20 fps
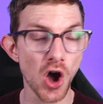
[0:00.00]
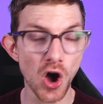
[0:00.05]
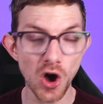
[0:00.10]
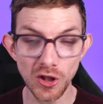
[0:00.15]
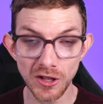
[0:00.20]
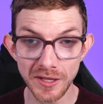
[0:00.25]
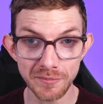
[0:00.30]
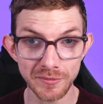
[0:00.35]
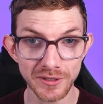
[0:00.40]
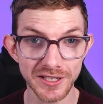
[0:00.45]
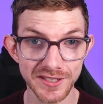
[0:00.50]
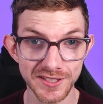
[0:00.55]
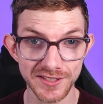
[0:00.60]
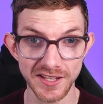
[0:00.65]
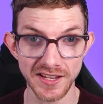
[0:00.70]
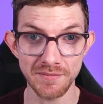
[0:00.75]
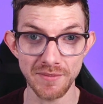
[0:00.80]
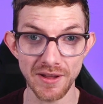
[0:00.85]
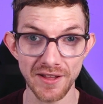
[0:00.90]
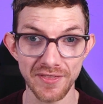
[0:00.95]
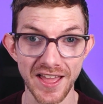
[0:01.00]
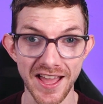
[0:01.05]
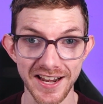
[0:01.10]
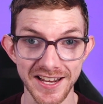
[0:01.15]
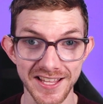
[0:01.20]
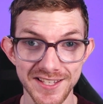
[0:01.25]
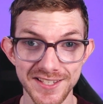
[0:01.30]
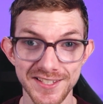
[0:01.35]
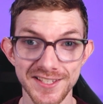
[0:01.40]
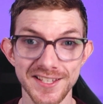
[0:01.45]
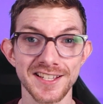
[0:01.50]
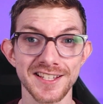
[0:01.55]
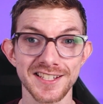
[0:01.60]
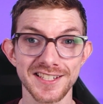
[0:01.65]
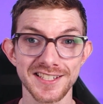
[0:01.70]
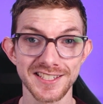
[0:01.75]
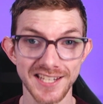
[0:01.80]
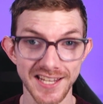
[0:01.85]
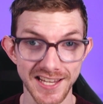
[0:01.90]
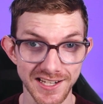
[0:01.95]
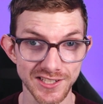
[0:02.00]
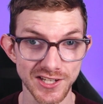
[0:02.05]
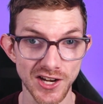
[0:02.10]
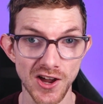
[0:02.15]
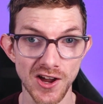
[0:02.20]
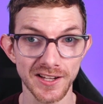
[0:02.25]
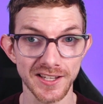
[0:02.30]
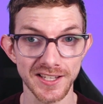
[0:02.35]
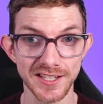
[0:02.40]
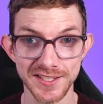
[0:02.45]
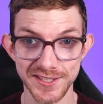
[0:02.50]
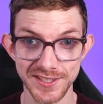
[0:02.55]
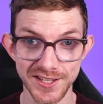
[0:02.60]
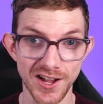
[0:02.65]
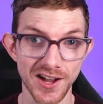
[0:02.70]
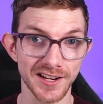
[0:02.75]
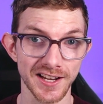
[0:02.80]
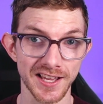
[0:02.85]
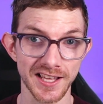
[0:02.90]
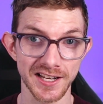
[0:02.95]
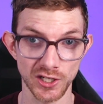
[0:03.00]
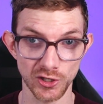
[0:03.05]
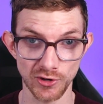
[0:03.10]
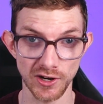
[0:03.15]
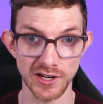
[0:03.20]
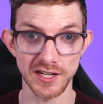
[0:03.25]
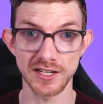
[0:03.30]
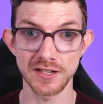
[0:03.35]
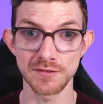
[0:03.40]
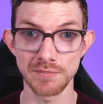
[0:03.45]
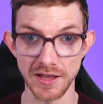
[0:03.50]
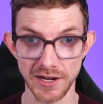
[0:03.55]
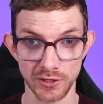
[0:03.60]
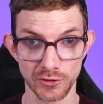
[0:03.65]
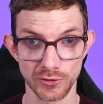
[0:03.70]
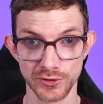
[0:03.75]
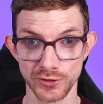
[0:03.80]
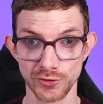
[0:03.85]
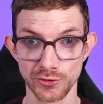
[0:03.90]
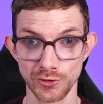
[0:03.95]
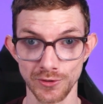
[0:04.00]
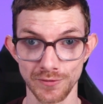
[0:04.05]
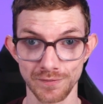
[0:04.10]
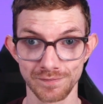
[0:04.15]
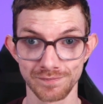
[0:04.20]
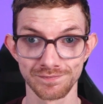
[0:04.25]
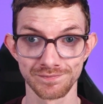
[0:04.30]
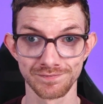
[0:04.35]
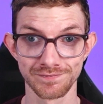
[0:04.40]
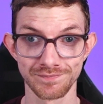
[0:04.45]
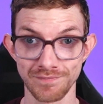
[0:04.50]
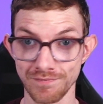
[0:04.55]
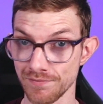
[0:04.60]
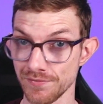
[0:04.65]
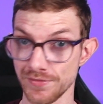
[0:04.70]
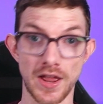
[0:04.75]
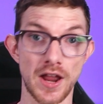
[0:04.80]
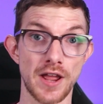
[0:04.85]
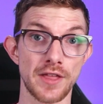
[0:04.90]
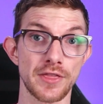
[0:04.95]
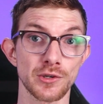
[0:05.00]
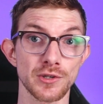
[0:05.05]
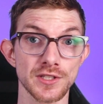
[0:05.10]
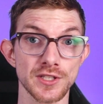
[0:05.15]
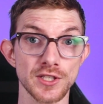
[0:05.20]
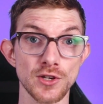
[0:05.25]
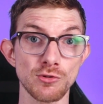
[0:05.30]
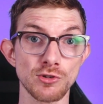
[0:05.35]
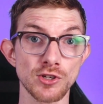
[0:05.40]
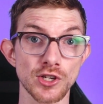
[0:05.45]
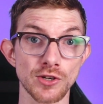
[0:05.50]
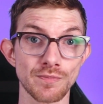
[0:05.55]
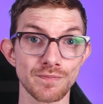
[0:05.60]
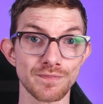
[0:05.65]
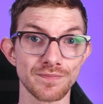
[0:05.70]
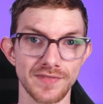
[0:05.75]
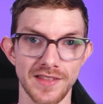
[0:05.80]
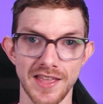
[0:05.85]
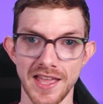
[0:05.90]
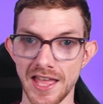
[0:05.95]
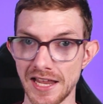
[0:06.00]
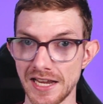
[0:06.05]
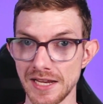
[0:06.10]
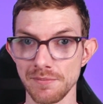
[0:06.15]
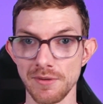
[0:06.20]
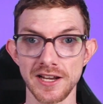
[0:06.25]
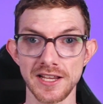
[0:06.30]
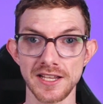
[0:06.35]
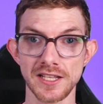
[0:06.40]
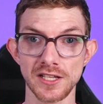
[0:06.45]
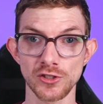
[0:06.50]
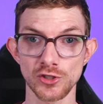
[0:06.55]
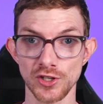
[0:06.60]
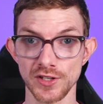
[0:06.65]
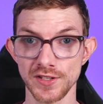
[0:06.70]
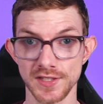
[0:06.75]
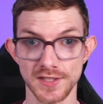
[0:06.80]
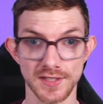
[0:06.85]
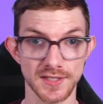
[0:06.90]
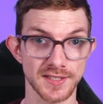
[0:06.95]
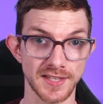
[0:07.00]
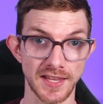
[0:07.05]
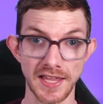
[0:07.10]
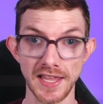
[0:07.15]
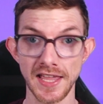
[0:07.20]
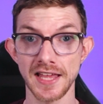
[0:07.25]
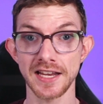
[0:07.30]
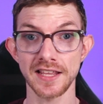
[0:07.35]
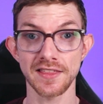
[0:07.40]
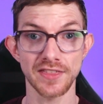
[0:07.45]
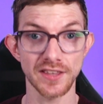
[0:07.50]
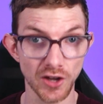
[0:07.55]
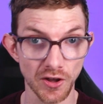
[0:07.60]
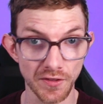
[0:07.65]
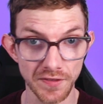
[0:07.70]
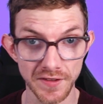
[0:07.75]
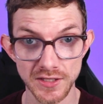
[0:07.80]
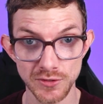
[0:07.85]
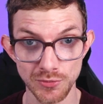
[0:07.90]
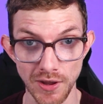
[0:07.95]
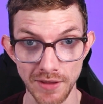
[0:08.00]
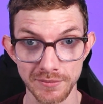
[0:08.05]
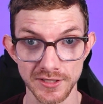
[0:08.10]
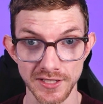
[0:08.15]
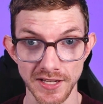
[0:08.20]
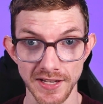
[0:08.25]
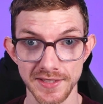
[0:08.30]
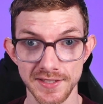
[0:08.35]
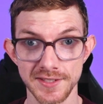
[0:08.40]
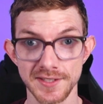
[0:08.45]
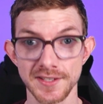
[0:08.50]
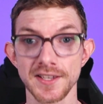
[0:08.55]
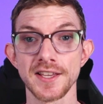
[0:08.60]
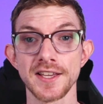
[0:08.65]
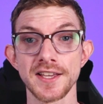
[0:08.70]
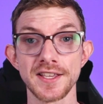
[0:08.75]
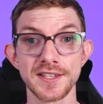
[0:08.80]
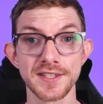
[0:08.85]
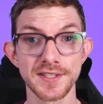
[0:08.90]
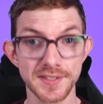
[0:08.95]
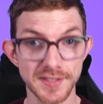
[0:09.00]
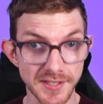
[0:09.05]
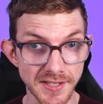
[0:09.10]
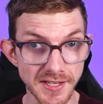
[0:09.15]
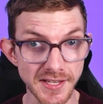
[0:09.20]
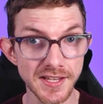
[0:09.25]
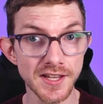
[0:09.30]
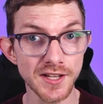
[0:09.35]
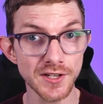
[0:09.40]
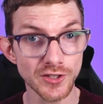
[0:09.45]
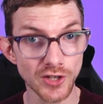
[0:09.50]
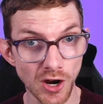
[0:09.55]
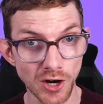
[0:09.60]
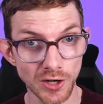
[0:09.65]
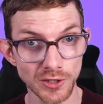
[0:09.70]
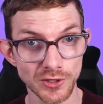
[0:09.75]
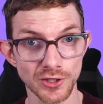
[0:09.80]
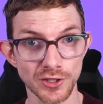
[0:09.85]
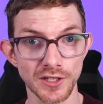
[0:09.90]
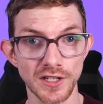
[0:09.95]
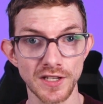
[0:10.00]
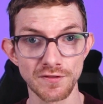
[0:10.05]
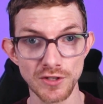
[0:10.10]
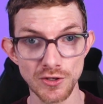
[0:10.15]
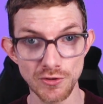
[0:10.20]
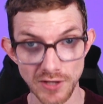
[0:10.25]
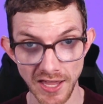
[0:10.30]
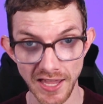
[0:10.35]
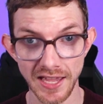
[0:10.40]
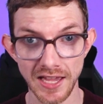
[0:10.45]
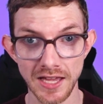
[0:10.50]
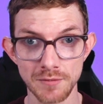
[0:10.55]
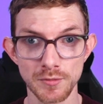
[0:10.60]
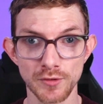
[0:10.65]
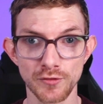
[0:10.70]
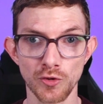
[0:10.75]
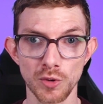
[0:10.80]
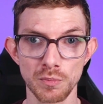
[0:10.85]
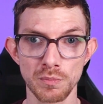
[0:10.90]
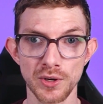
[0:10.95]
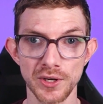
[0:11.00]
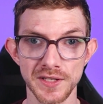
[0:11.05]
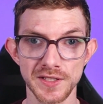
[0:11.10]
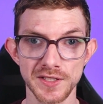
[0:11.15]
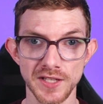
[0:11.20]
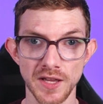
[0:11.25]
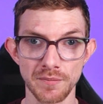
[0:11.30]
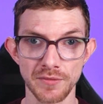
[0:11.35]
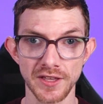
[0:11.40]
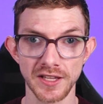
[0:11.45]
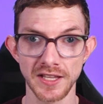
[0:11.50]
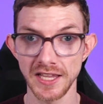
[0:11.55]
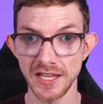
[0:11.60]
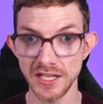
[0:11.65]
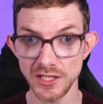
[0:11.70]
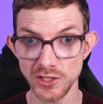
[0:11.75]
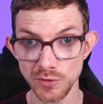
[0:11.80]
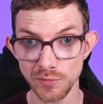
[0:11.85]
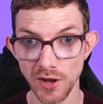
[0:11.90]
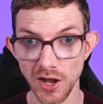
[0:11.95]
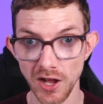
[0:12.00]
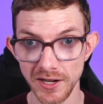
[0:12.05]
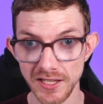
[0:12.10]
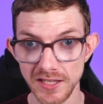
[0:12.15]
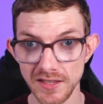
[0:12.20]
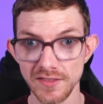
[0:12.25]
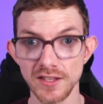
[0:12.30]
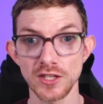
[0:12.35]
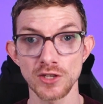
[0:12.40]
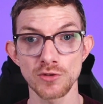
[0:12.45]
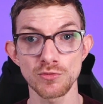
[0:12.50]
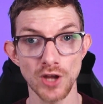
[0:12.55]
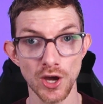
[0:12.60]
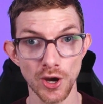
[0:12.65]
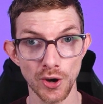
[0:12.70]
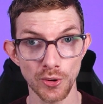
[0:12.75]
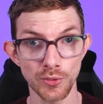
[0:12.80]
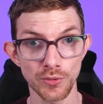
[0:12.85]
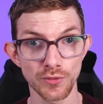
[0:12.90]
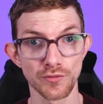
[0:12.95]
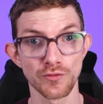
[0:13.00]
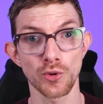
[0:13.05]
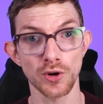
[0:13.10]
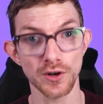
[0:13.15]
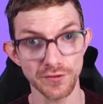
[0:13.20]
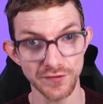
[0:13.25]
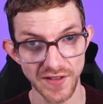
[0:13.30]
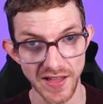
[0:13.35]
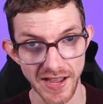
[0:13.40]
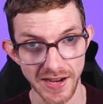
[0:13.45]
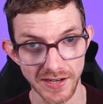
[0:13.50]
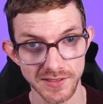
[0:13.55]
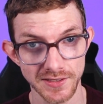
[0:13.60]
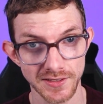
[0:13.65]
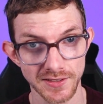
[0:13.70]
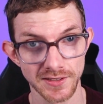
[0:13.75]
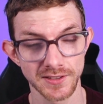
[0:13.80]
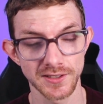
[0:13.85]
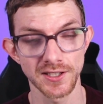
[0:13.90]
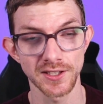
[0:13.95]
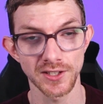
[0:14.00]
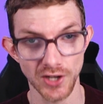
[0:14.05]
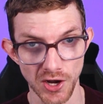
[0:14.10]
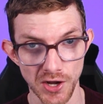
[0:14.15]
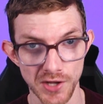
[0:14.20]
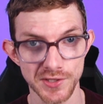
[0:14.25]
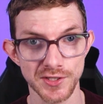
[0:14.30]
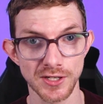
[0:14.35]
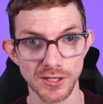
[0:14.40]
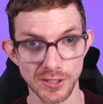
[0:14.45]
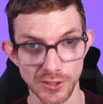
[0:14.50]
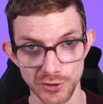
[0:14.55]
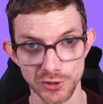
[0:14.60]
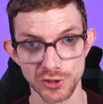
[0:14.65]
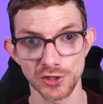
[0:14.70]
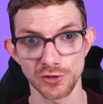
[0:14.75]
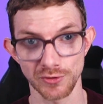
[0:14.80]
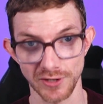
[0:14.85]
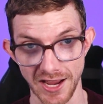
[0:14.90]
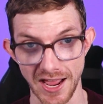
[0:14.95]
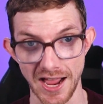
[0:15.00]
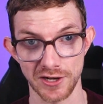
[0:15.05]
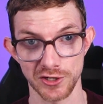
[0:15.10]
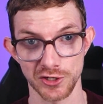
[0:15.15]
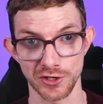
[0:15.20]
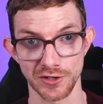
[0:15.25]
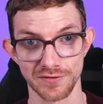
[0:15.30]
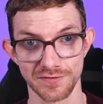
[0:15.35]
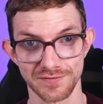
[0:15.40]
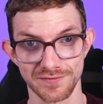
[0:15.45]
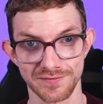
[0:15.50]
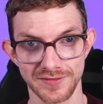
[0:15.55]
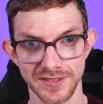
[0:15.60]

All I'm gonna say about that is, TikTok is not an accredited medical school. Neither is YouTube. Anybody can just say anything on these websites. See a doctor if you can before putting something in your body that you know, for a fact, can cause an allergic reaction.